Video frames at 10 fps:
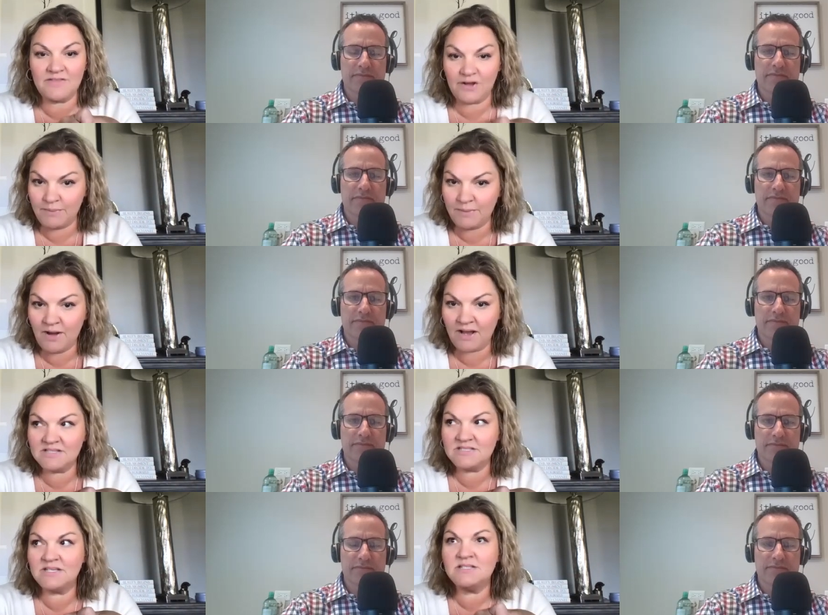Speaker 1: and therapy
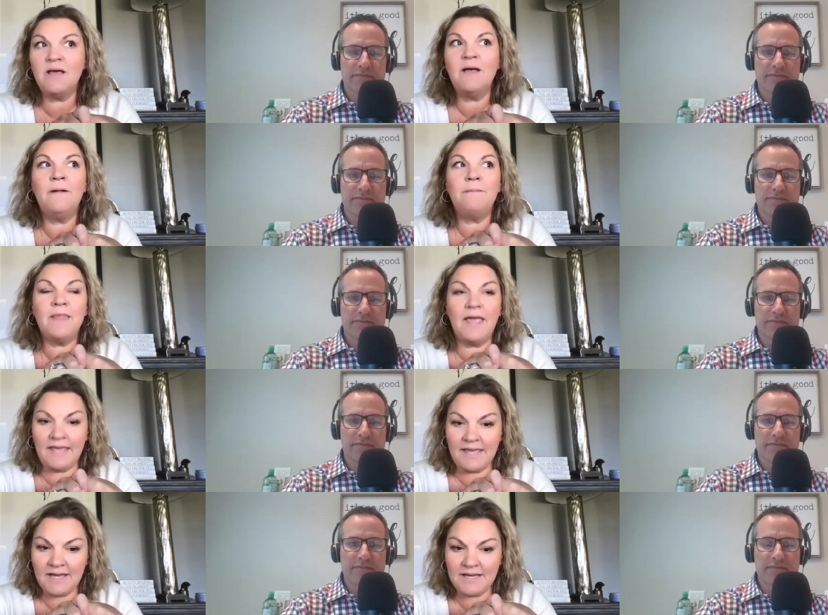practices.
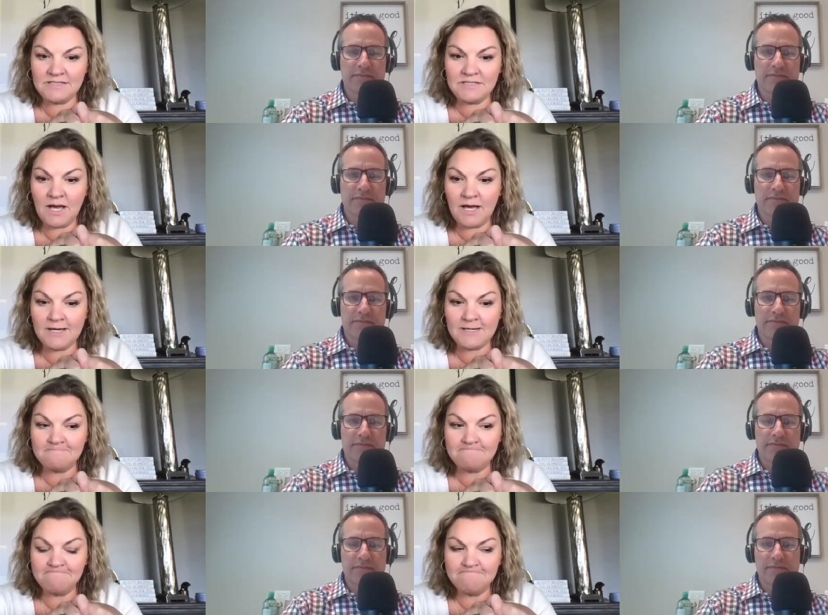And
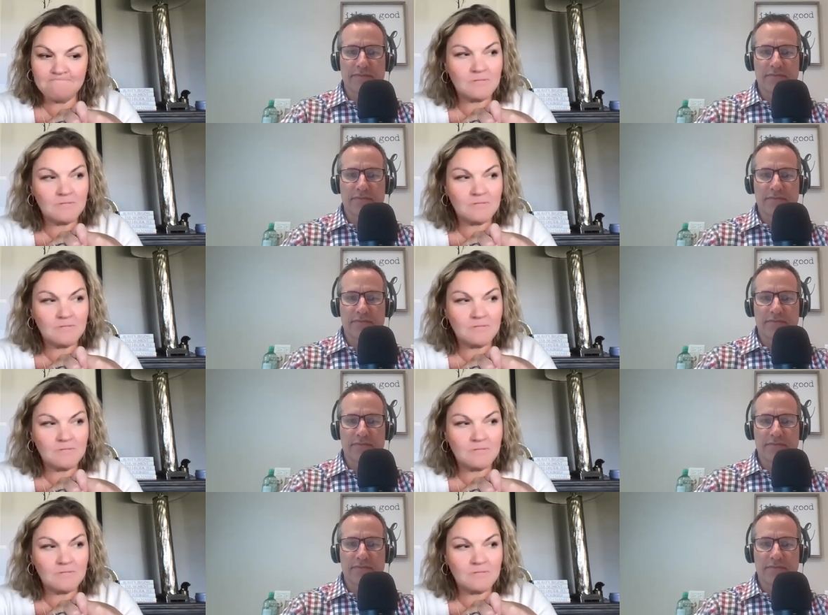um,